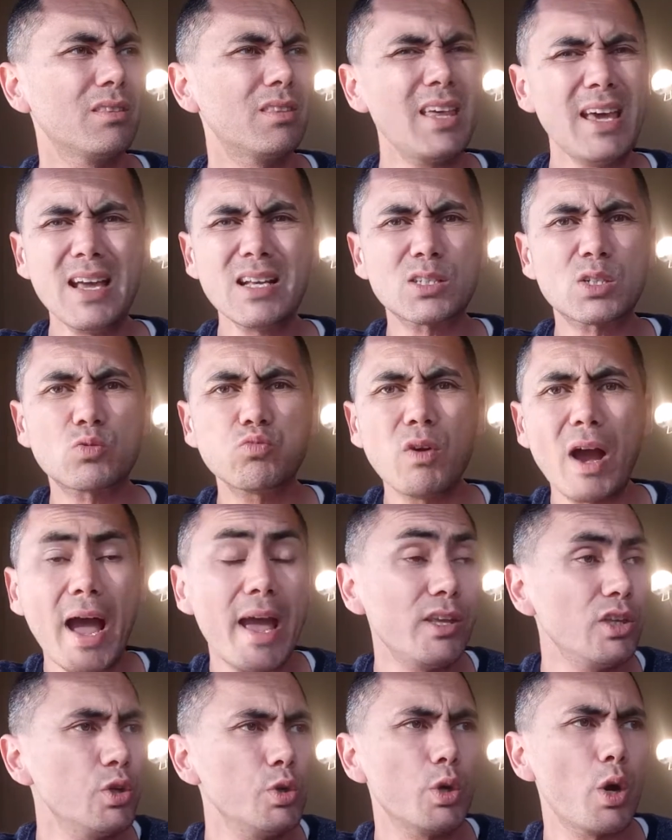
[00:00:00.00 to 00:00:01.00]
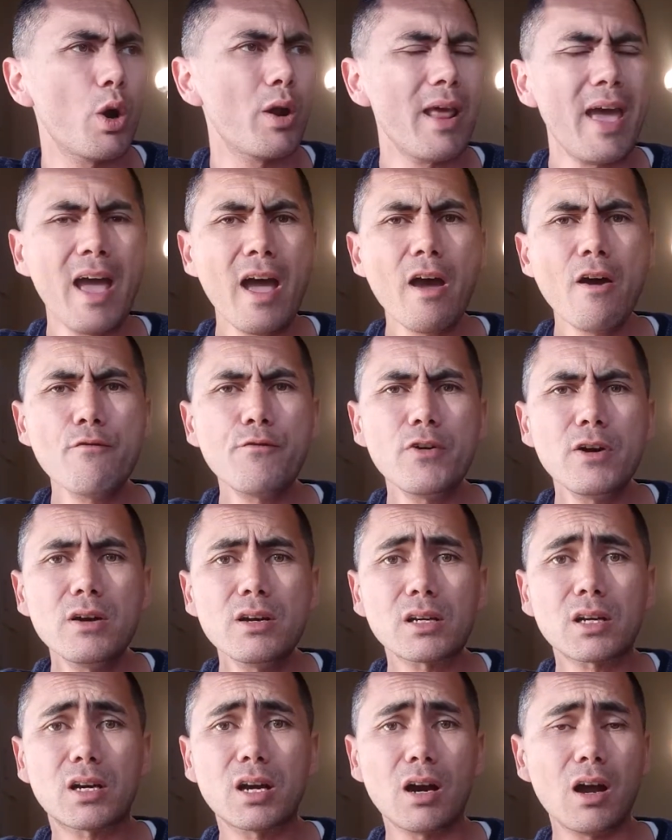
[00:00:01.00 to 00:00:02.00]
That's right, you don't have
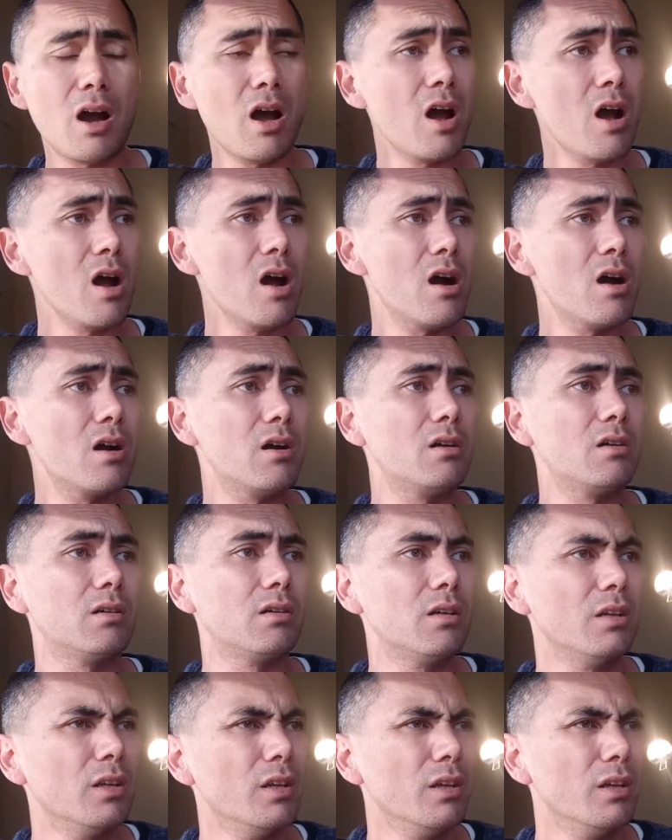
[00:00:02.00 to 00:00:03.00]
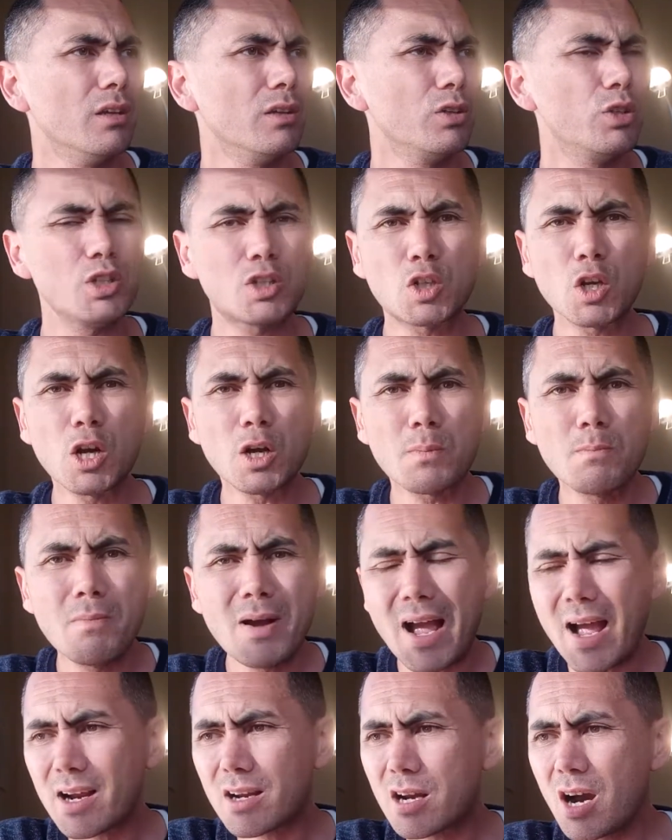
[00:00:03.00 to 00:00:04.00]
a car. You took
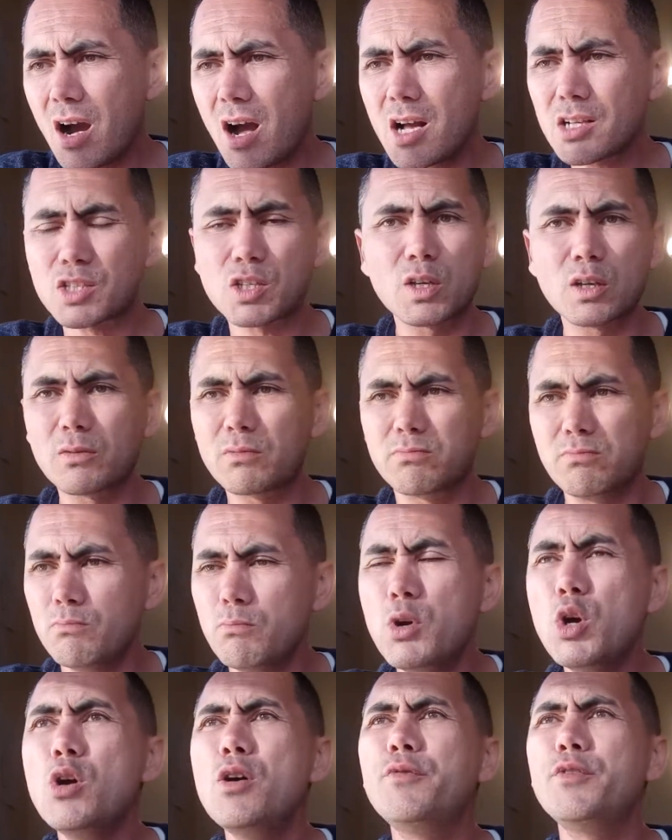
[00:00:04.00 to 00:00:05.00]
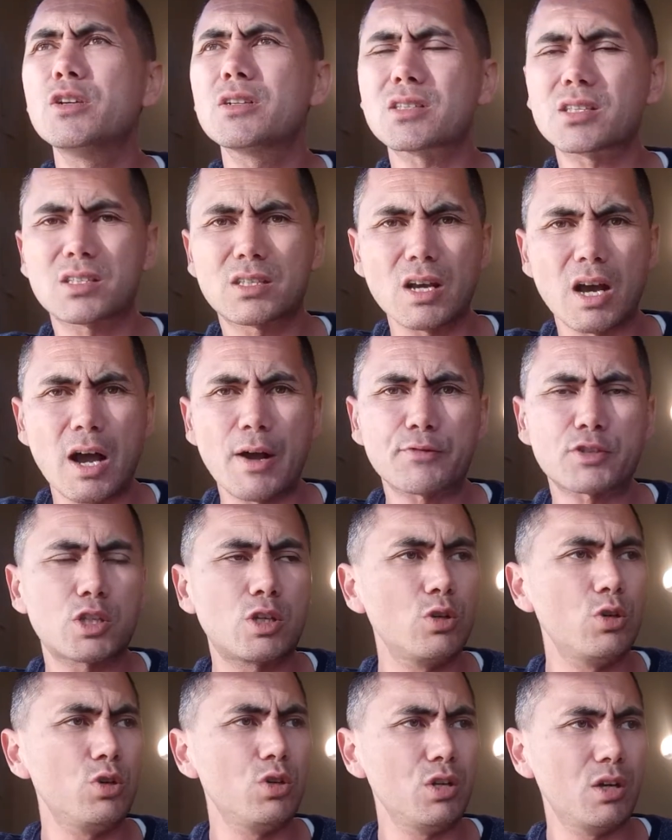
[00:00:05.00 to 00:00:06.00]
my car to move your stuff
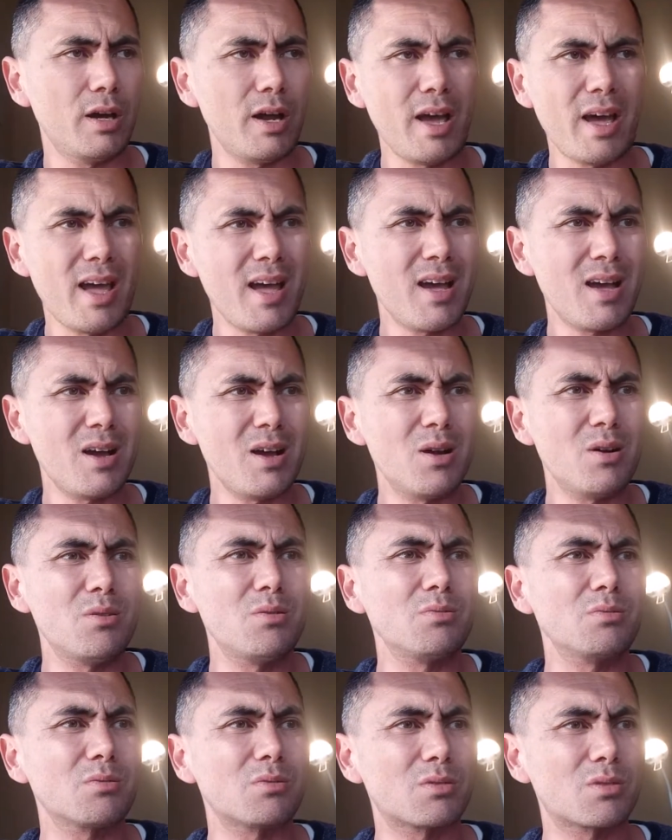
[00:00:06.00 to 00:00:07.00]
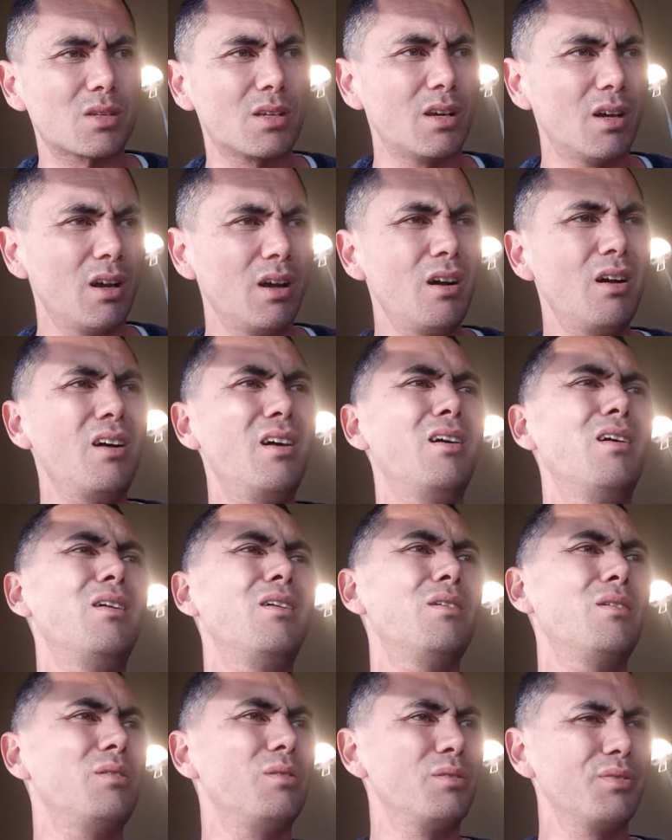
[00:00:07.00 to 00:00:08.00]
to your house.
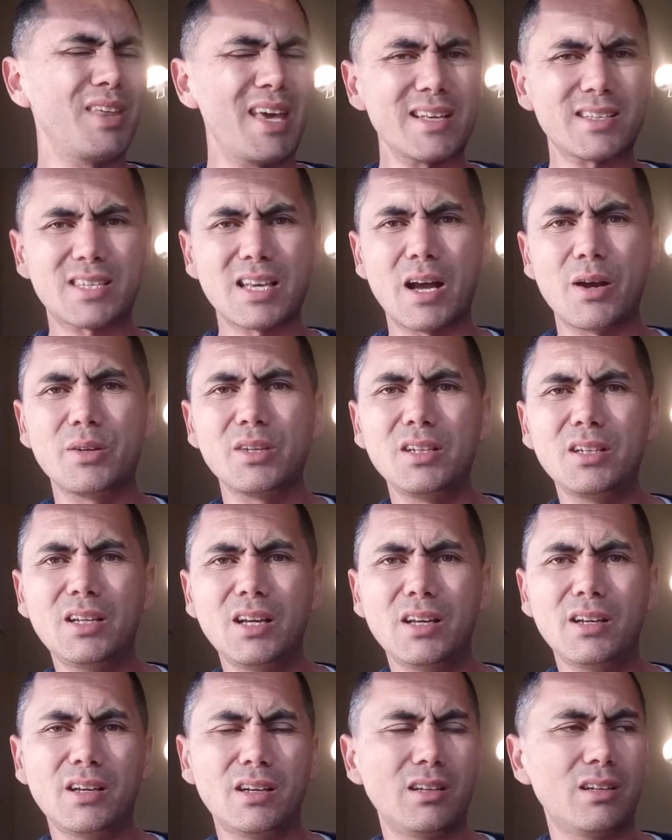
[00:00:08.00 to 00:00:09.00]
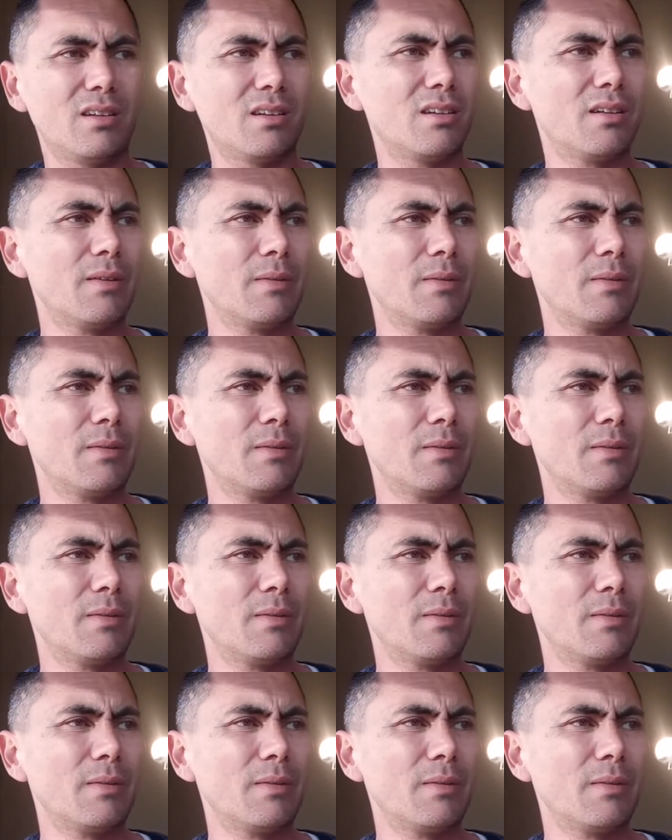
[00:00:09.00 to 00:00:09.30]
Oh, that's how you did it.